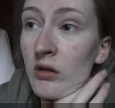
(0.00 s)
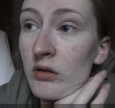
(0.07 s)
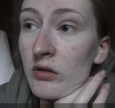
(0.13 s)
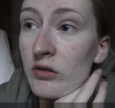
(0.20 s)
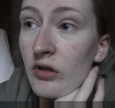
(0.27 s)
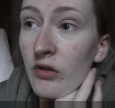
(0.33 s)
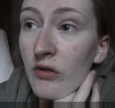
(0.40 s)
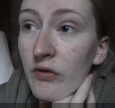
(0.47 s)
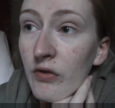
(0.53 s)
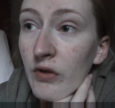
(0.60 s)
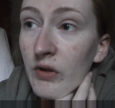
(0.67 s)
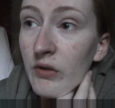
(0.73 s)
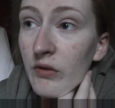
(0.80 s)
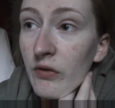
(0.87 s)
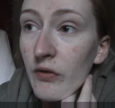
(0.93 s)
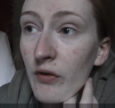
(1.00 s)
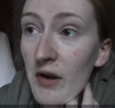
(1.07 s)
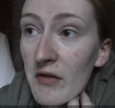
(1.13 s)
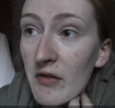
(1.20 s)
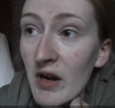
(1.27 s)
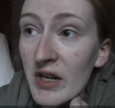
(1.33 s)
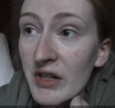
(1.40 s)
sort of free
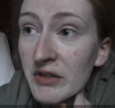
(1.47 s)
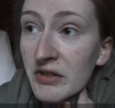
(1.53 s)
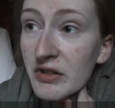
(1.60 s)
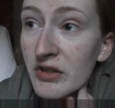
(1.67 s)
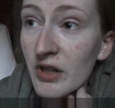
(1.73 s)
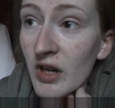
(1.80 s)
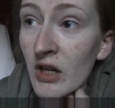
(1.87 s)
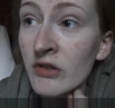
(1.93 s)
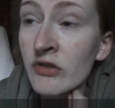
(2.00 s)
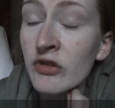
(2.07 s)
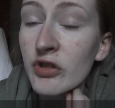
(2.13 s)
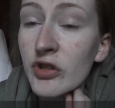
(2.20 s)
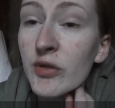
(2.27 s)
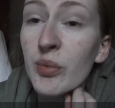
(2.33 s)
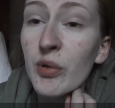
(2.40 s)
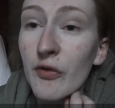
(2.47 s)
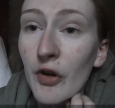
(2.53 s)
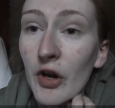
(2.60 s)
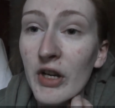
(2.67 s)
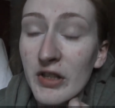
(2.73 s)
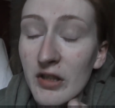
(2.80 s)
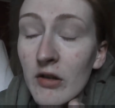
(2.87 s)
range,
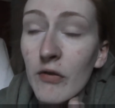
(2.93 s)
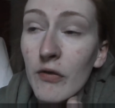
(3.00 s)
unsupervised